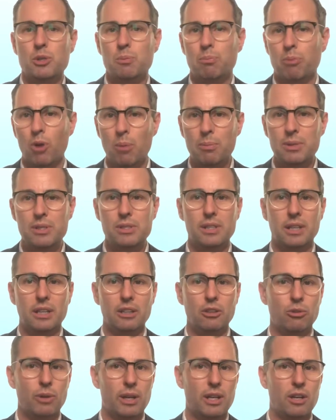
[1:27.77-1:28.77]
promising
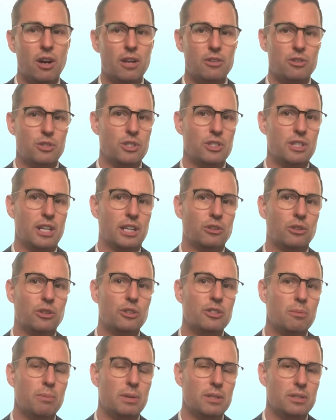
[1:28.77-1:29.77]
green hydrogen technology
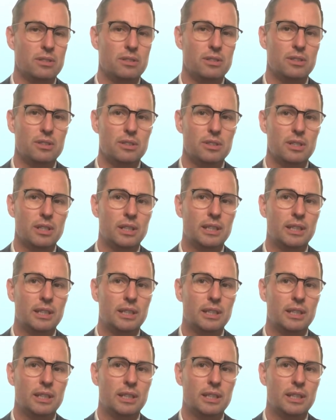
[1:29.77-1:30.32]
businesses